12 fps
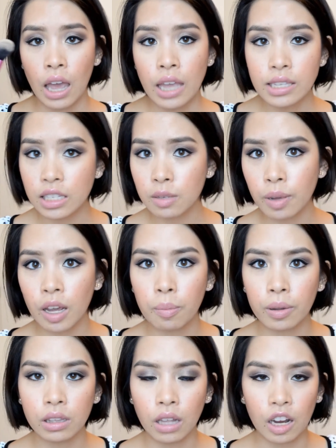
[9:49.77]
It doesn't pick up
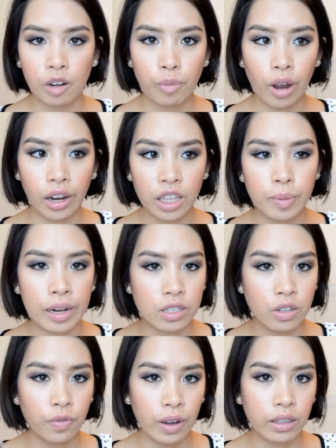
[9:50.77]
a lot of product, but I
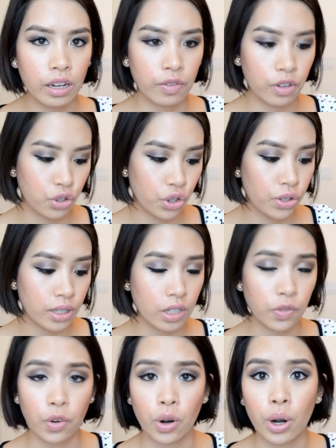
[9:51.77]
do find that if you're using
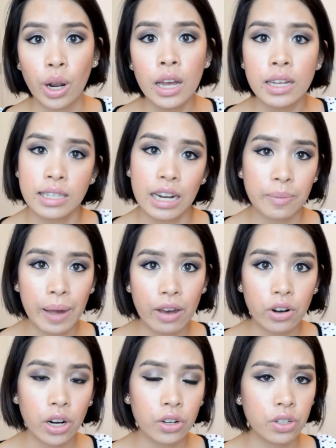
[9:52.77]
this for setting
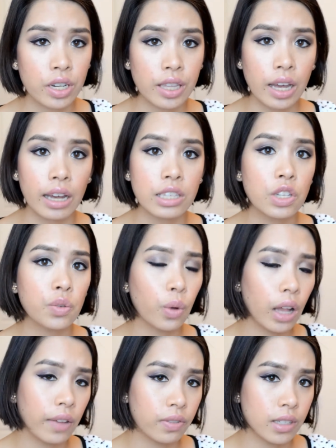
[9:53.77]
powder underneath the eyes, you
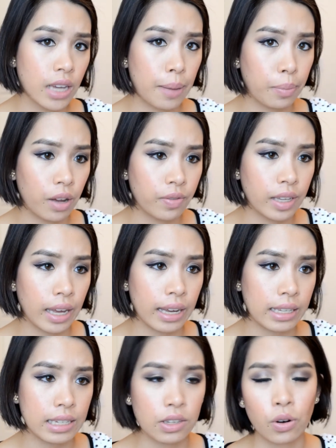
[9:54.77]
will have to tap off the
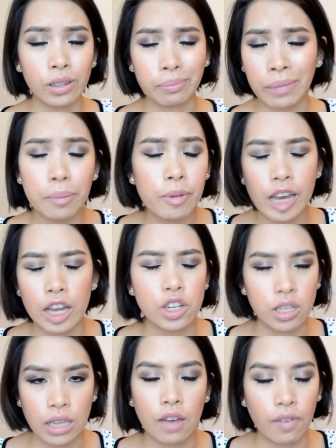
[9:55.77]
excess, or maybe I
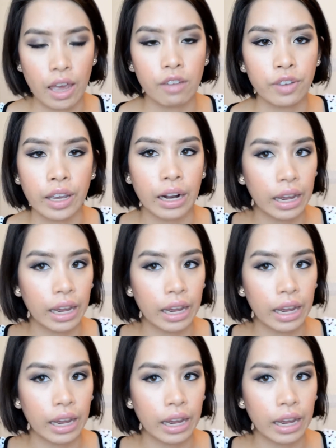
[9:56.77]
just have a heavy hand.